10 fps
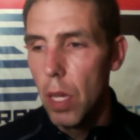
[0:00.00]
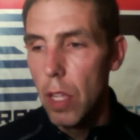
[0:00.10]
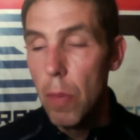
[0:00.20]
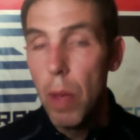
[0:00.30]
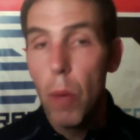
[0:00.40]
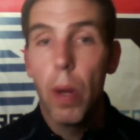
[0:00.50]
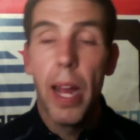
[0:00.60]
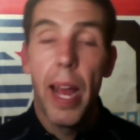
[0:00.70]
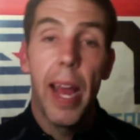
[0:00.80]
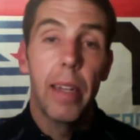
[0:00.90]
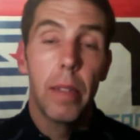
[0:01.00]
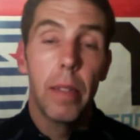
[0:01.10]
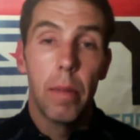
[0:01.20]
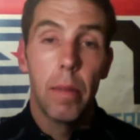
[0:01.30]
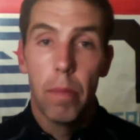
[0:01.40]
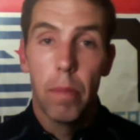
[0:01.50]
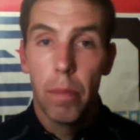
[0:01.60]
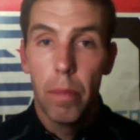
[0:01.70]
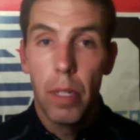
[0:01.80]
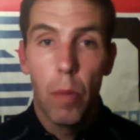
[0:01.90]
you may want to add,
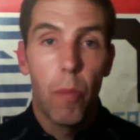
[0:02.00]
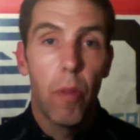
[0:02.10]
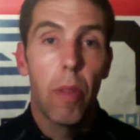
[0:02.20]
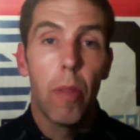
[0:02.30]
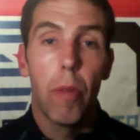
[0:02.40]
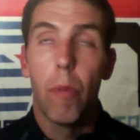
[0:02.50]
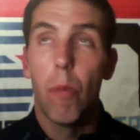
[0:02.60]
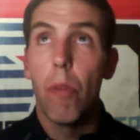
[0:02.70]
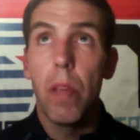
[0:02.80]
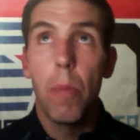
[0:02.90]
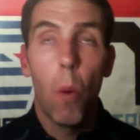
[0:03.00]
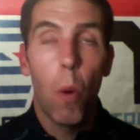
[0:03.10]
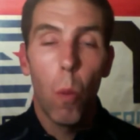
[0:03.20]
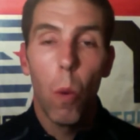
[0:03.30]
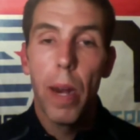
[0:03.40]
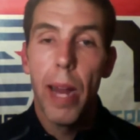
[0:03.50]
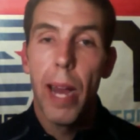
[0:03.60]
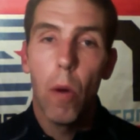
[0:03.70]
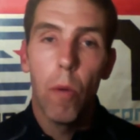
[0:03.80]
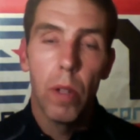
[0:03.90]
3 more
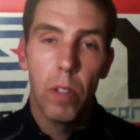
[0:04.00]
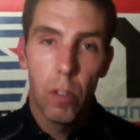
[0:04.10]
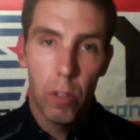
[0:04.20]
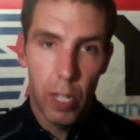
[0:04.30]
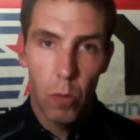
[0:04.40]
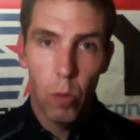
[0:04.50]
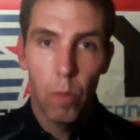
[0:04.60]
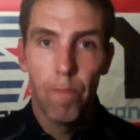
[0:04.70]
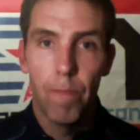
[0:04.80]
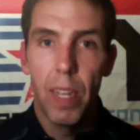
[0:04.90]
1-hour runs to your schedule,